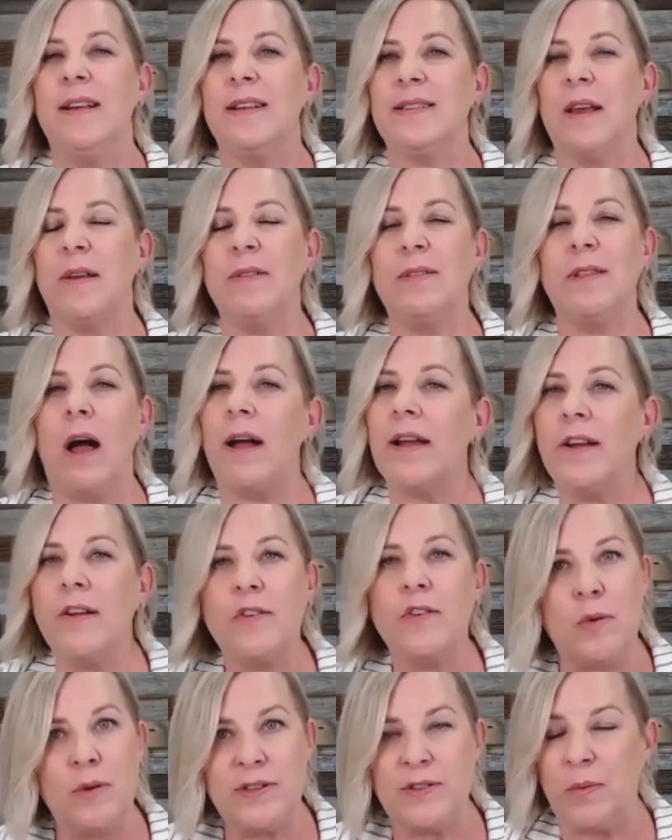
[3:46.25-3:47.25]
So lock your
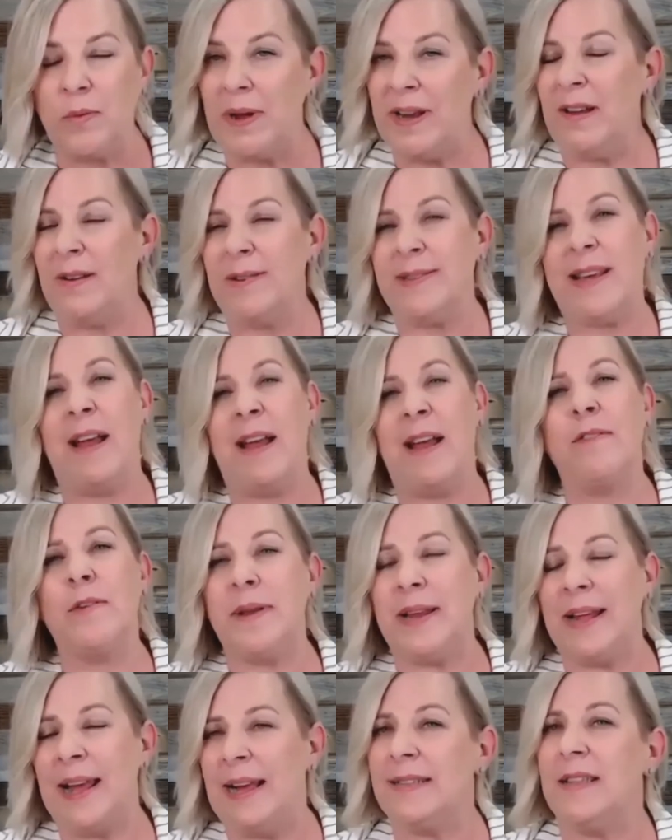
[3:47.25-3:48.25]
doors and windows.
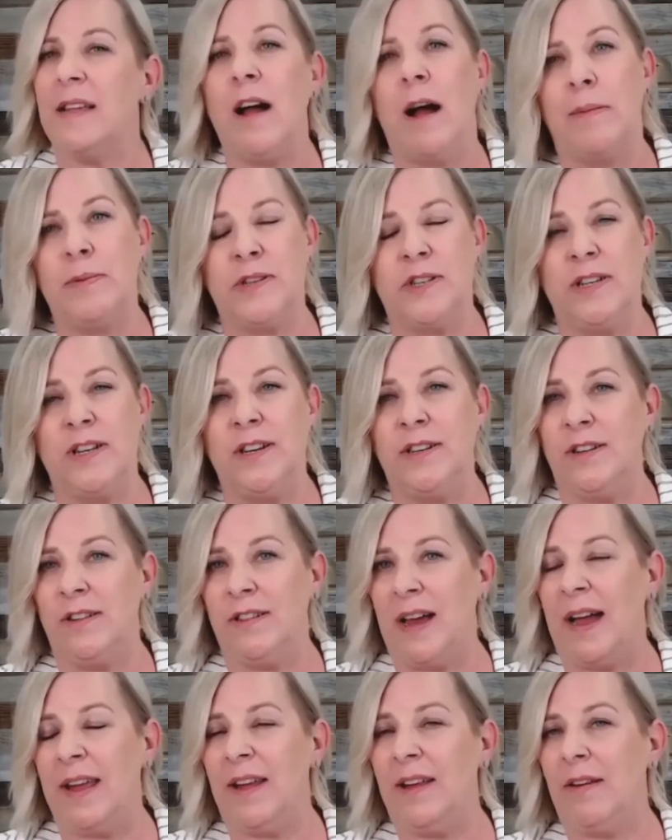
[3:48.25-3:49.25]
Everybody has the option to do
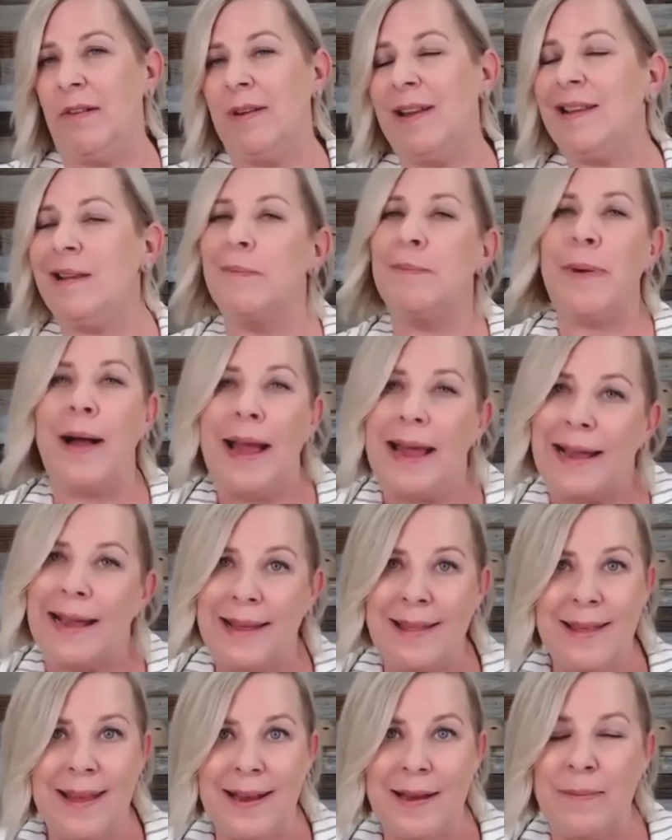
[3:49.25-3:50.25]
that. You don't need to buy
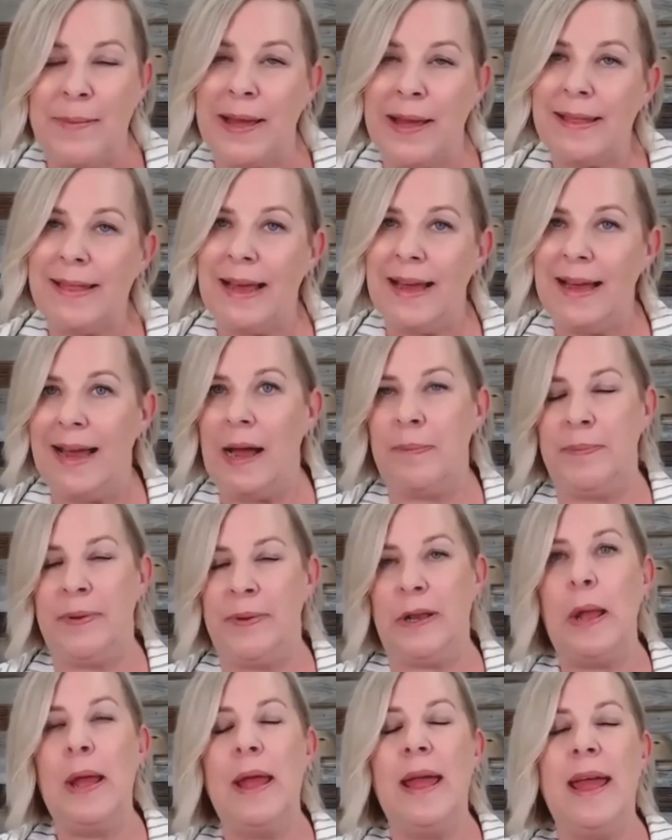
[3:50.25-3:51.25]
anything to make that
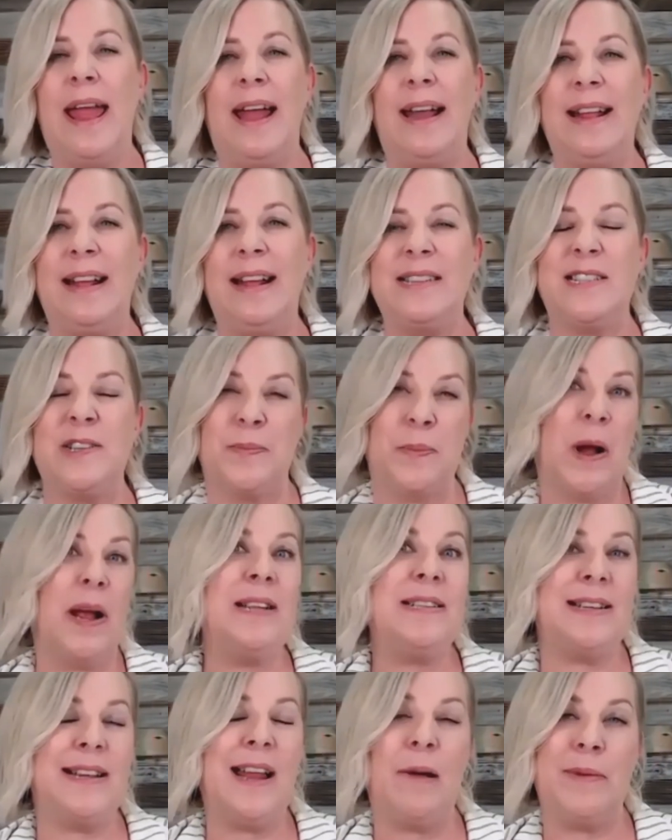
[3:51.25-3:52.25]
happen. And it's
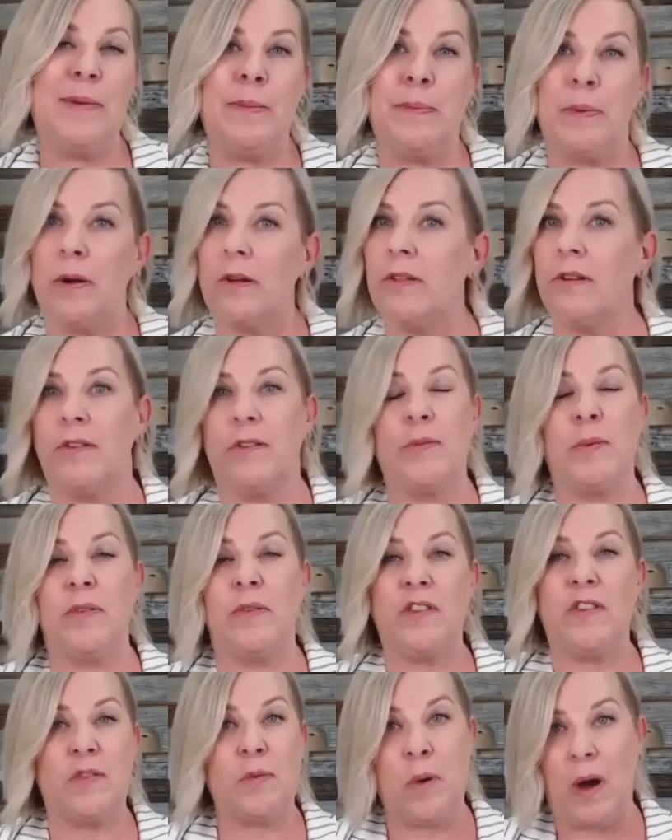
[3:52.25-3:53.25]
surprising how many burglars will
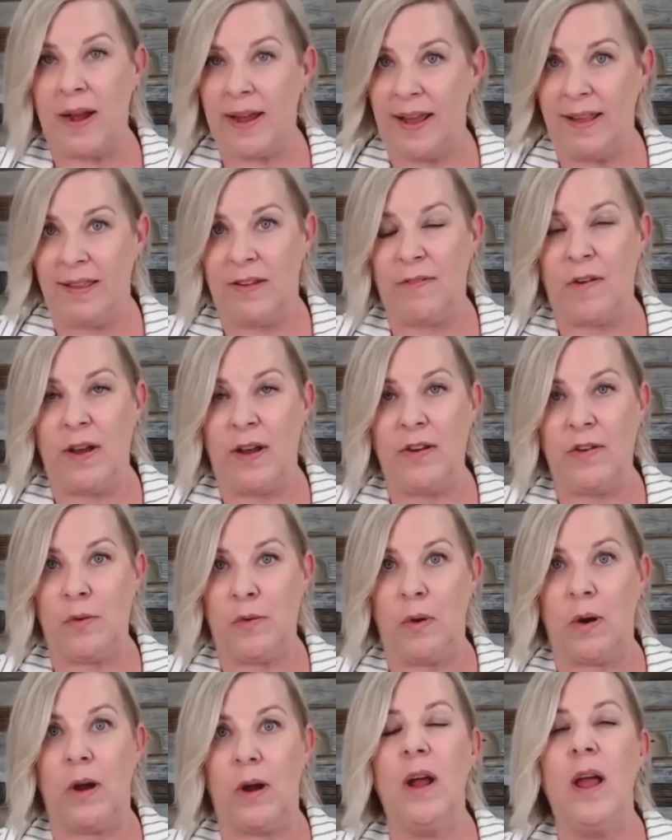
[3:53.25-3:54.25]
just walk in the front
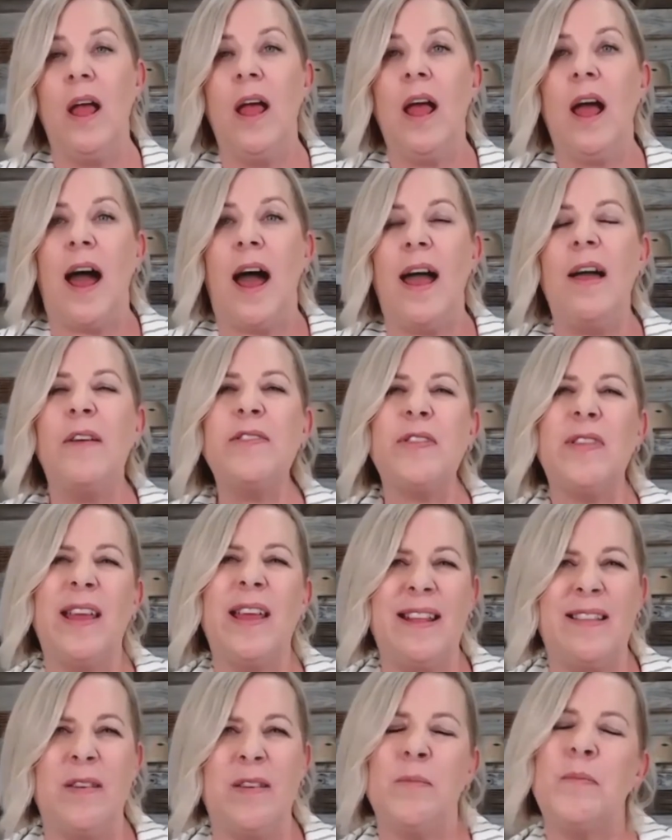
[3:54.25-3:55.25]
door. I also
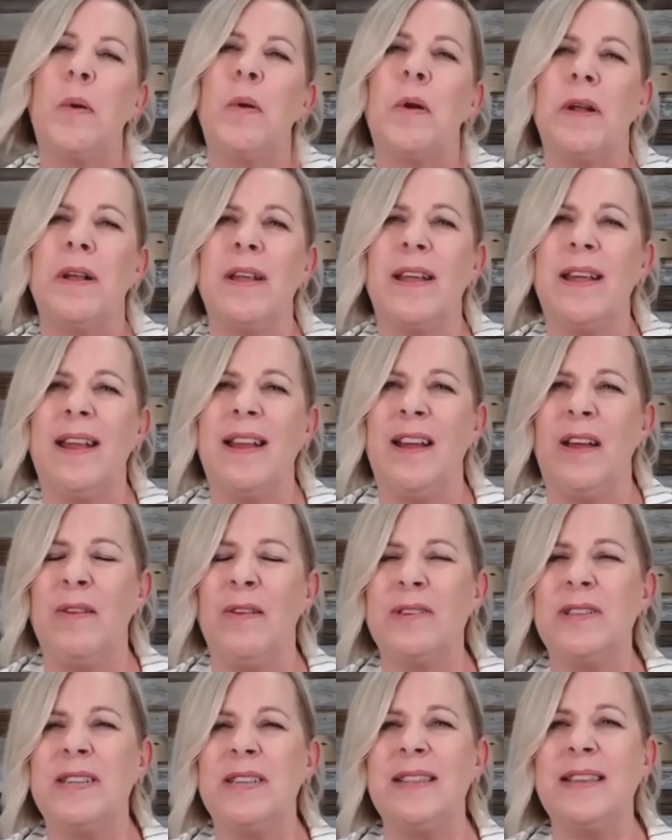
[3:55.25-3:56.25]
think it's important, you know,
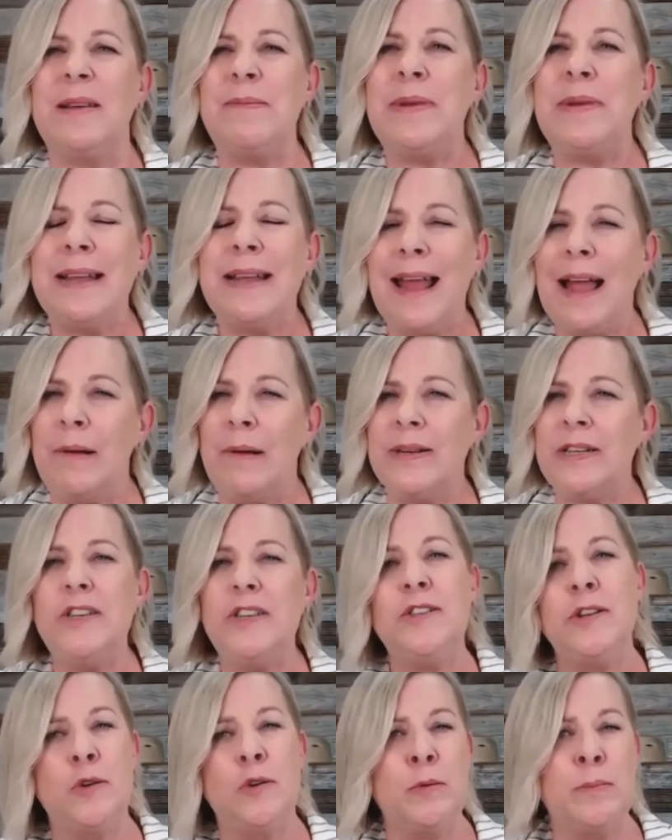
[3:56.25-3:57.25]
to limit how much
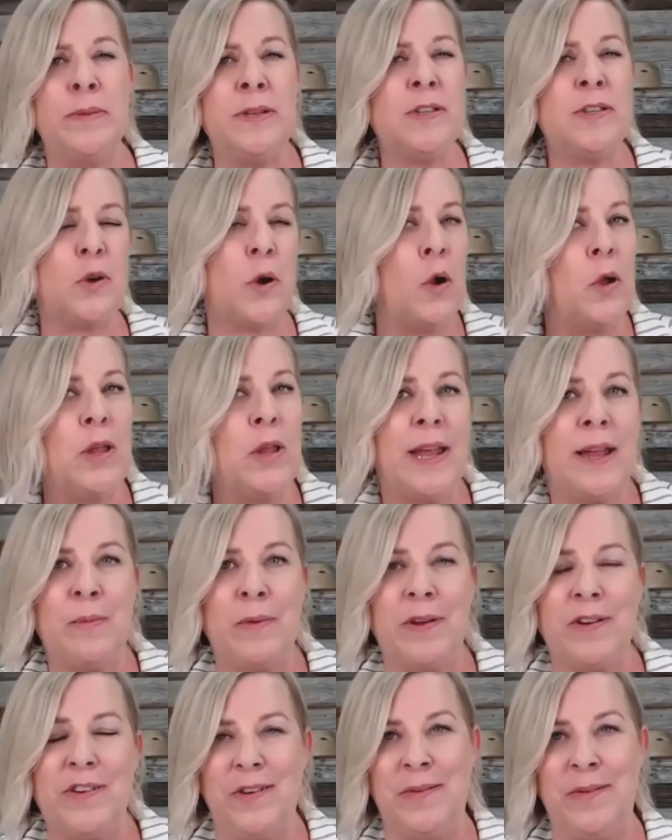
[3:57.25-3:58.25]
doom scrolling
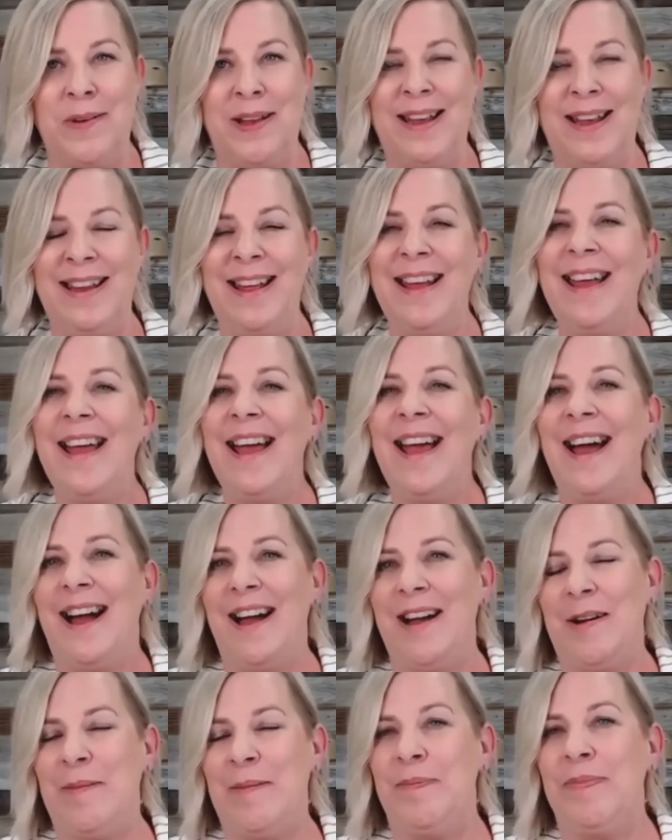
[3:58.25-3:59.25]
we're doing.
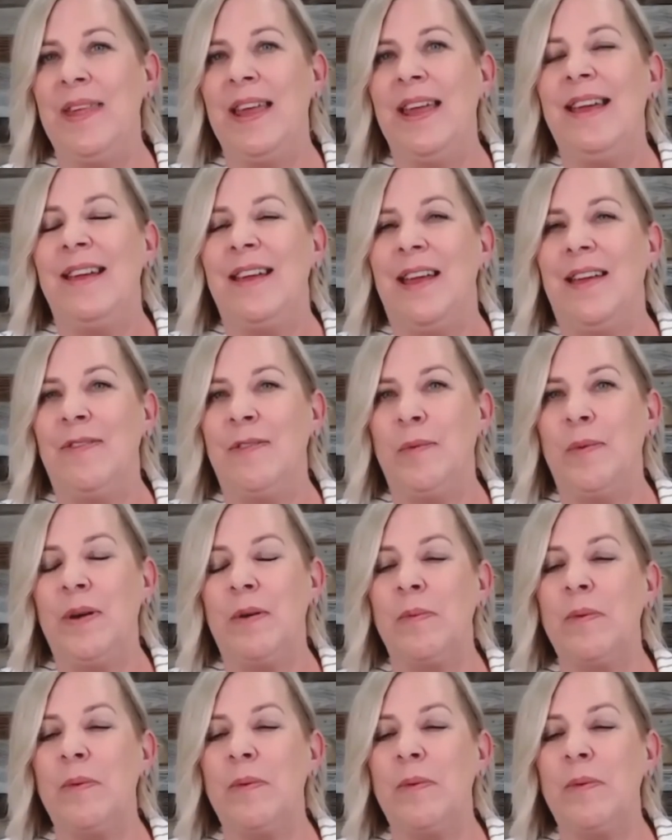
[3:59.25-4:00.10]
Um, if we're